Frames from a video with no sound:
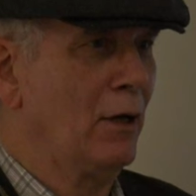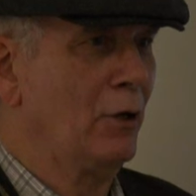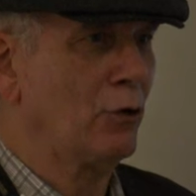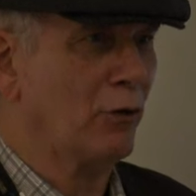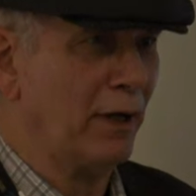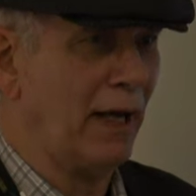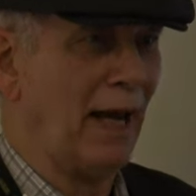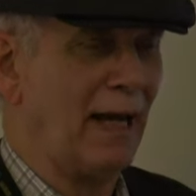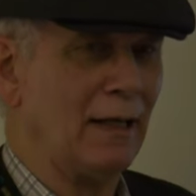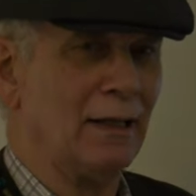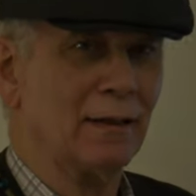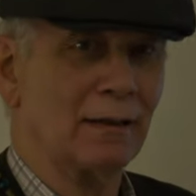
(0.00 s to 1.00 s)

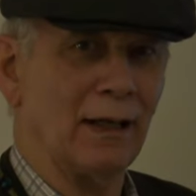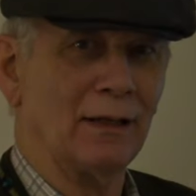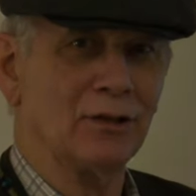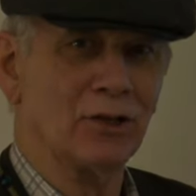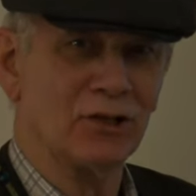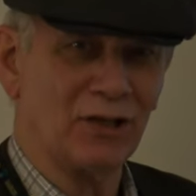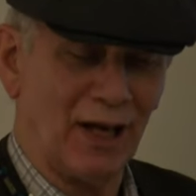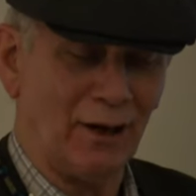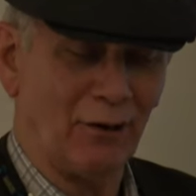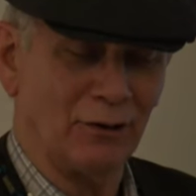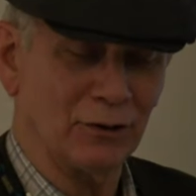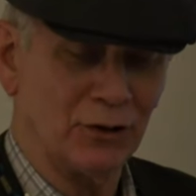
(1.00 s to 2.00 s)
create and
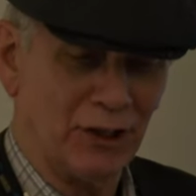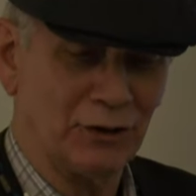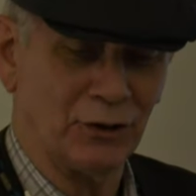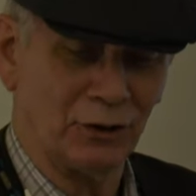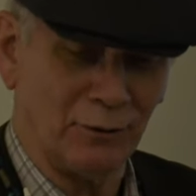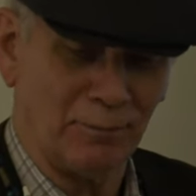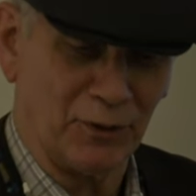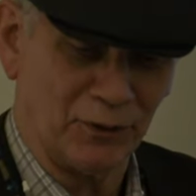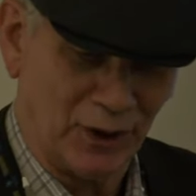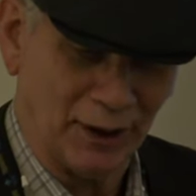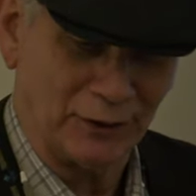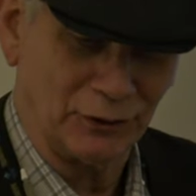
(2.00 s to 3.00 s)
sell digital
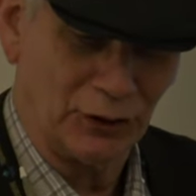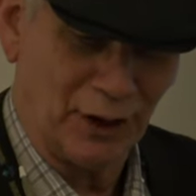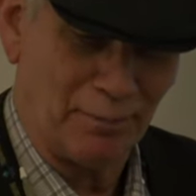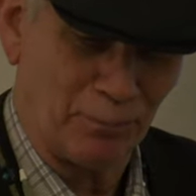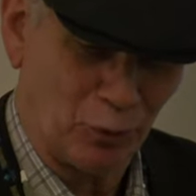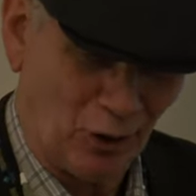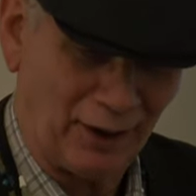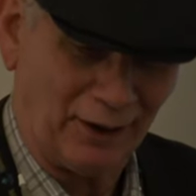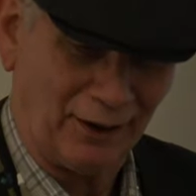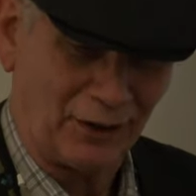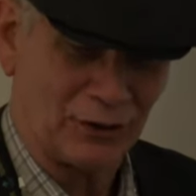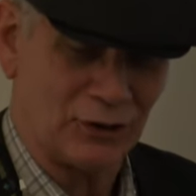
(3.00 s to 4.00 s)
pathology
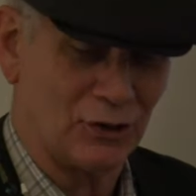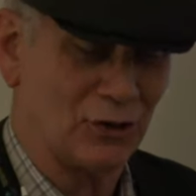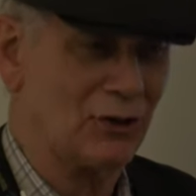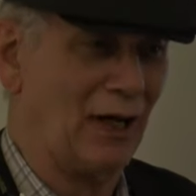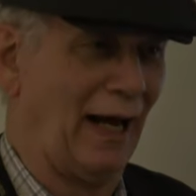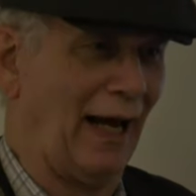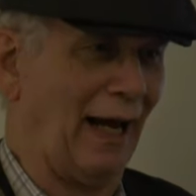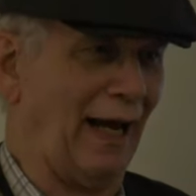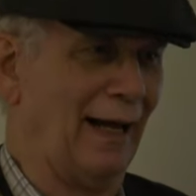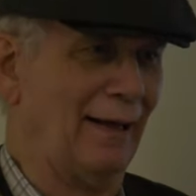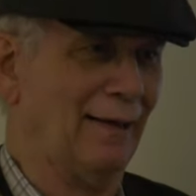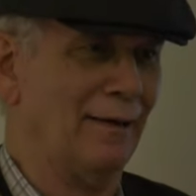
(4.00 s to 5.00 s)
products.
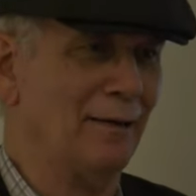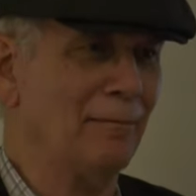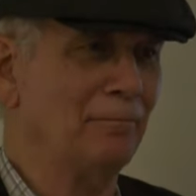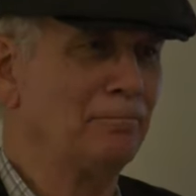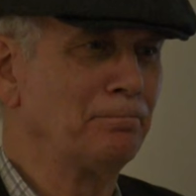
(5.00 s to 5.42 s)
And